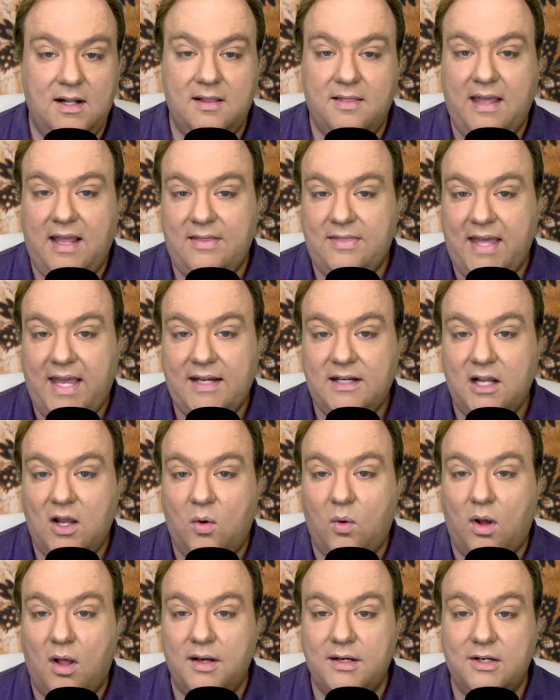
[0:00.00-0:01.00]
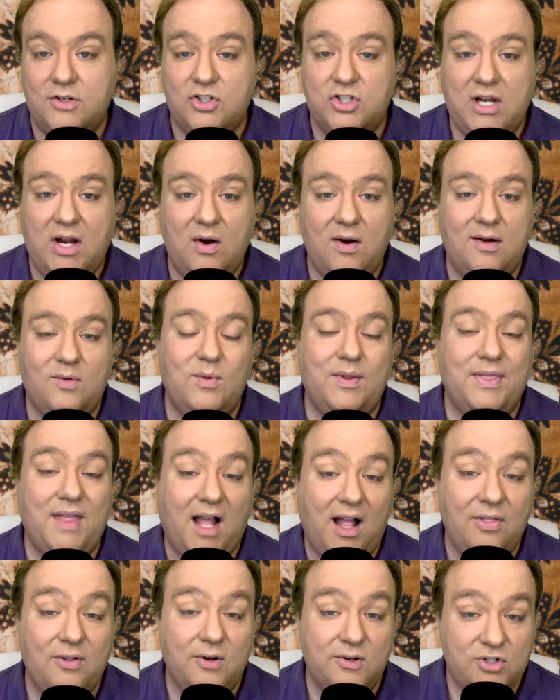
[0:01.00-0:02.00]
They then go on to share it with
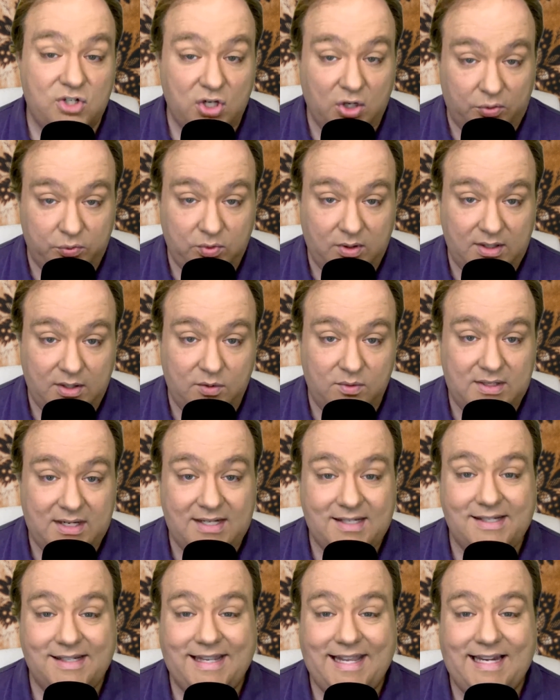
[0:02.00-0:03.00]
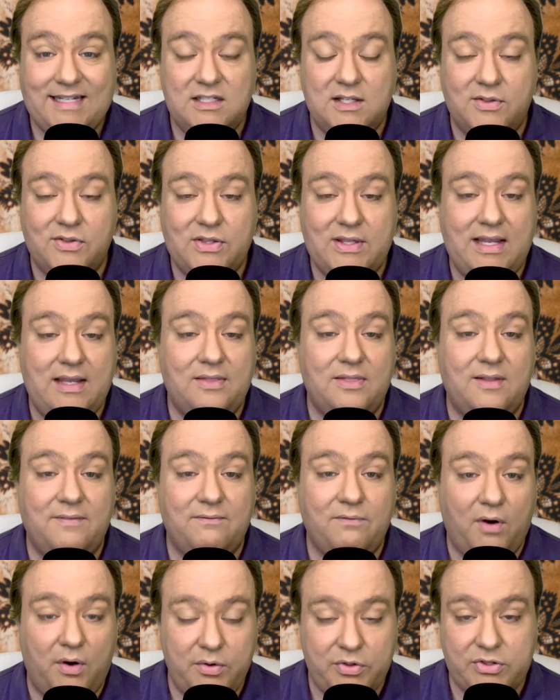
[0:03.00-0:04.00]
other children who didn't get to see it the
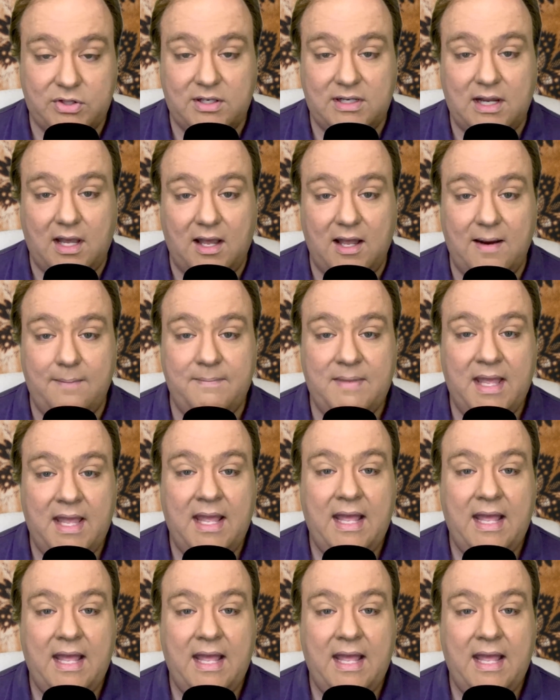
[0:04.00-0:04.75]
first time,